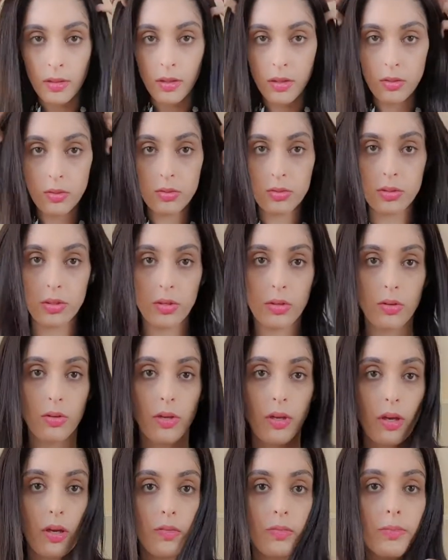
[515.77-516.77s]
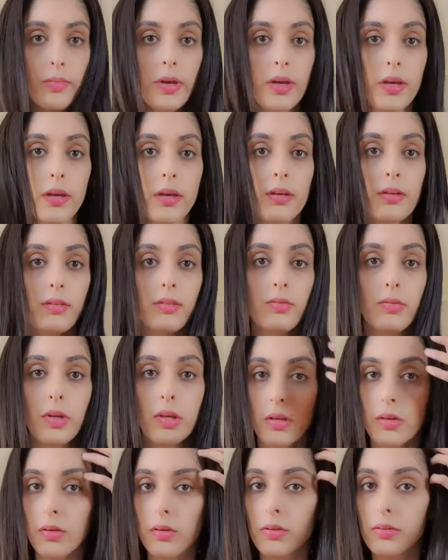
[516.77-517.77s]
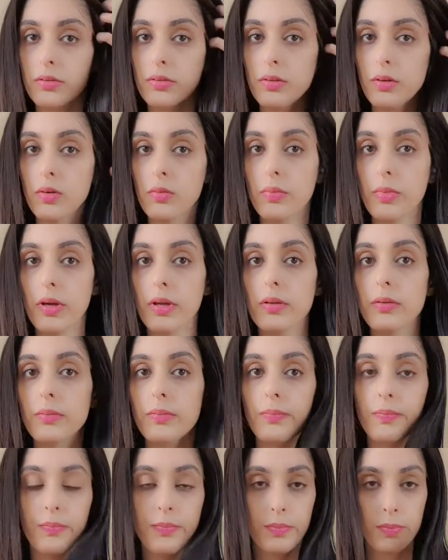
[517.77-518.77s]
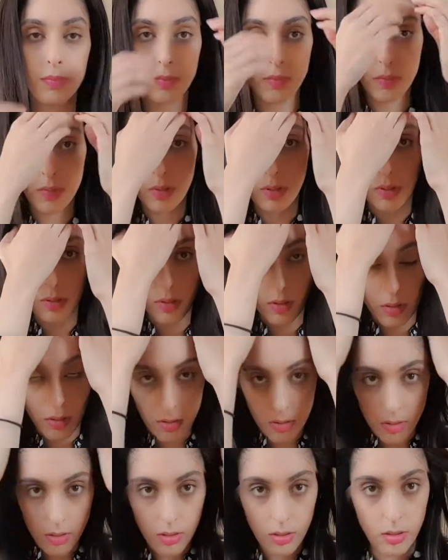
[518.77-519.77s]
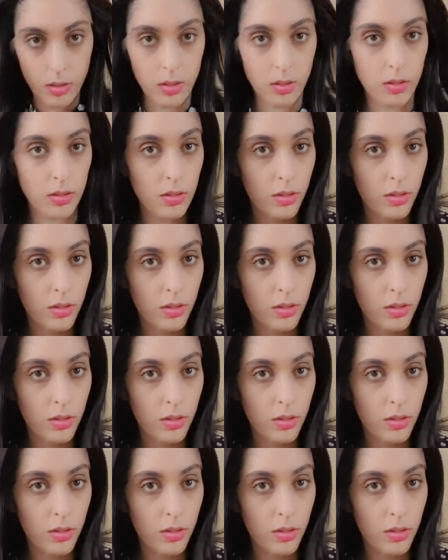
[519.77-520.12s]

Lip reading: I usually don't have my hair straight also, but I